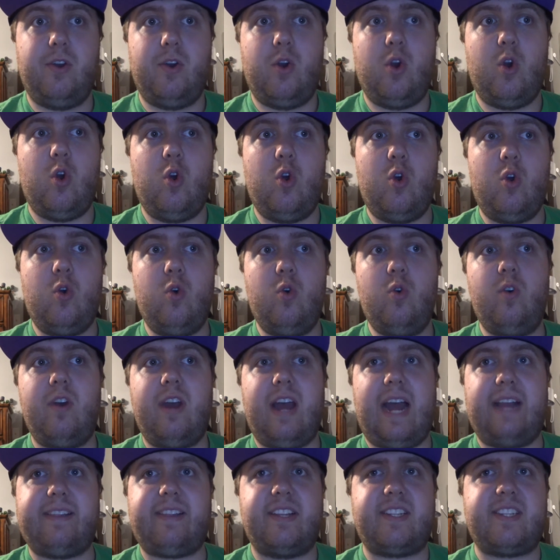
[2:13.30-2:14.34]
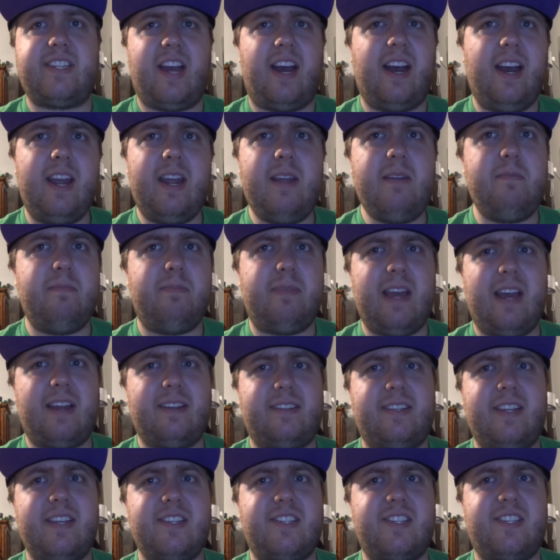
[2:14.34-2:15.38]
who at the time
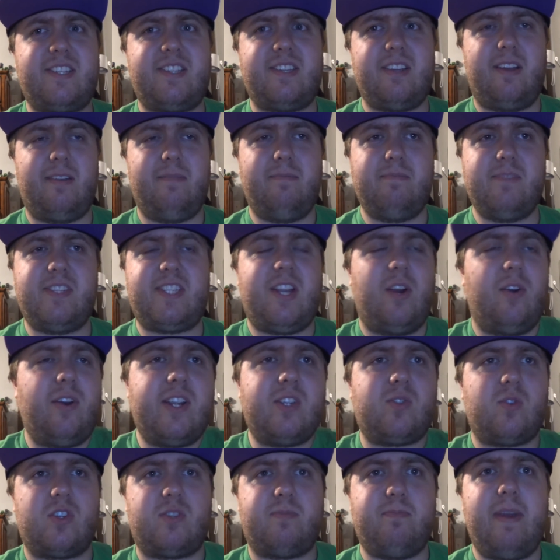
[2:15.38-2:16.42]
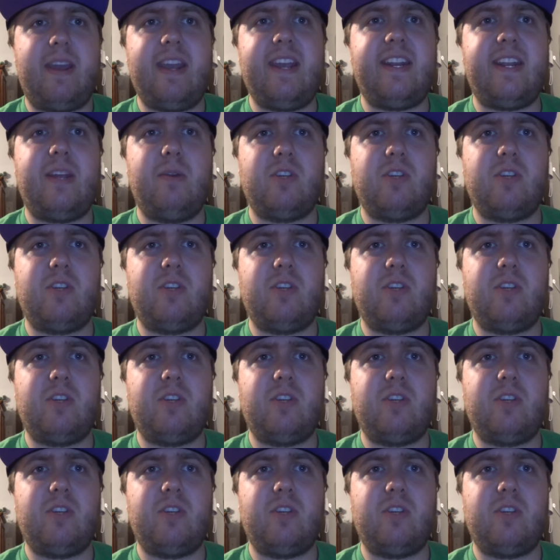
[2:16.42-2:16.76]
that this series was made,